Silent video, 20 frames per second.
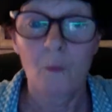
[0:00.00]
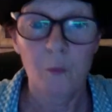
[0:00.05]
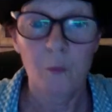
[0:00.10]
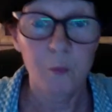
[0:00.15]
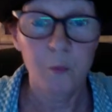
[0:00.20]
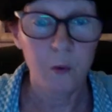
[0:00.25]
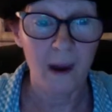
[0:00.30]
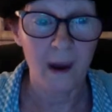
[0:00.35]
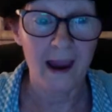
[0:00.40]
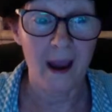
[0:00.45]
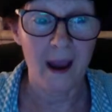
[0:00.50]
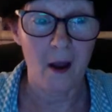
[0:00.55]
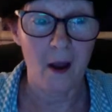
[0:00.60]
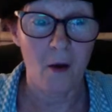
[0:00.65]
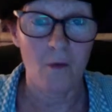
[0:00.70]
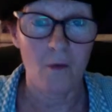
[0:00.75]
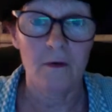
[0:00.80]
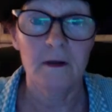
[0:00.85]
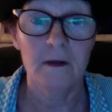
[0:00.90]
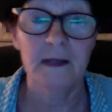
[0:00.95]

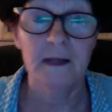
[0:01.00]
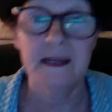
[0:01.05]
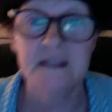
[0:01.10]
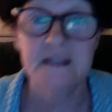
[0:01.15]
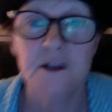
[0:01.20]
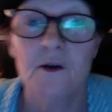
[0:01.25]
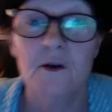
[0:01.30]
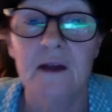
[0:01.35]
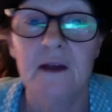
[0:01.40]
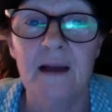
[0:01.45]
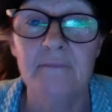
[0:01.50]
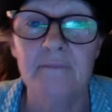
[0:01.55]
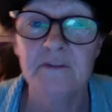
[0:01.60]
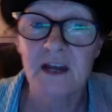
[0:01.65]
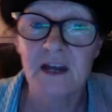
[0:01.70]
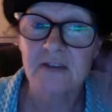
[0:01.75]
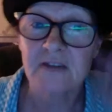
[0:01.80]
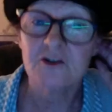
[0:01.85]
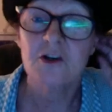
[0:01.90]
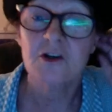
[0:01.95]
Well, let's look up
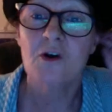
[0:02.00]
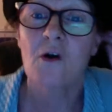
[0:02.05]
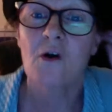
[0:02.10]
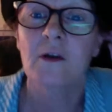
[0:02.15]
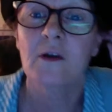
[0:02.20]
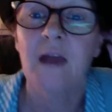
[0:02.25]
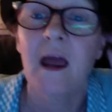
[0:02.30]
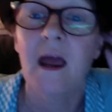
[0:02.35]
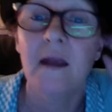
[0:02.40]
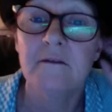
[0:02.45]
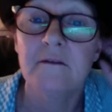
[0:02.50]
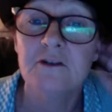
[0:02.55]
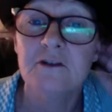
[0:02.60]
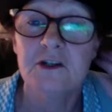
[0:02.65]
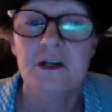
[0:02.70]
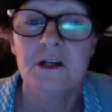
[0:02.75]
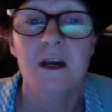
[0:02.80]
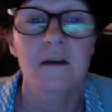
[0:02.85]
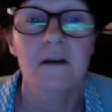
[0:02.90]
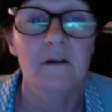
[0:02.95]
Judge Goddard,
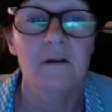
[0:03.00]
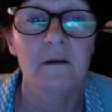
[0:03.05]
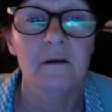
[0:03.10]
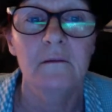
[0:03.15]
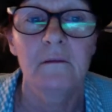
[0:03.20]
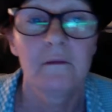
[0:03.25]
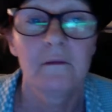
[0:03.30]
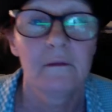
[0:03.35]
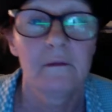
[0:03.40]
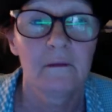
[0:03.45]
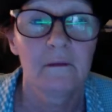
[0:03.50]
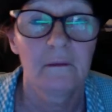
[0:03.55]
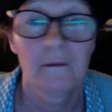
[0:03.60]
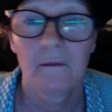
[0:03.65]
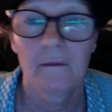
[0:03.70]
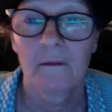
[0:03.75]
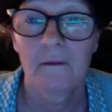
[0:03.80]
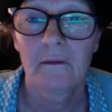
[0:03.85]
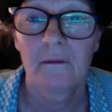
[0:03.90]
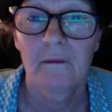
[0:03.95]
Sharon.
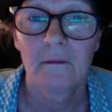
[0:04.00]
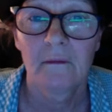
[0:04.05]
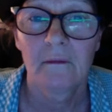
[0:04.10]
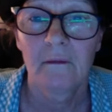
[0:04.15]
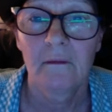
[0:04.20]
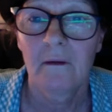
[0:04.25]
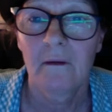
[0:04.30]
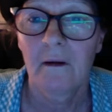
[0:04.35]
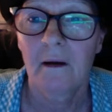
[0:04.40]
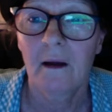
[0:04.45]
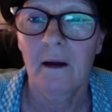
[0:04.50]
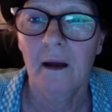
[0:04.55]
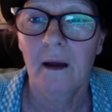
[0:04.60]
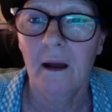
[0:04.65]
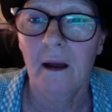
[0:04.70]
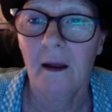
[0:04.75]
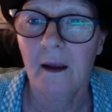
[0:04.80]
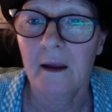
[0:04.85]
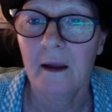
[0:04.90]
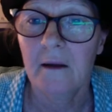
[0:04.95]

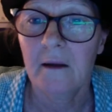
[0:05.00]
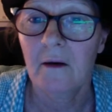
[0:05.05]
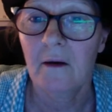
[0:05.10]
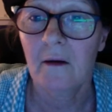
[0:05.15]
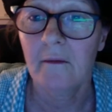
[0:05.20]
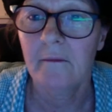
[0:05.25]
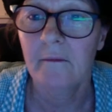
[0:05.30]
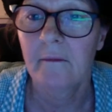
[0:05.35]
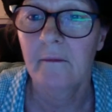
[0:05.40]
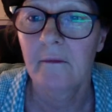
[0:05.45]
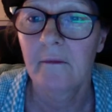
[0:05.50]
Hang on.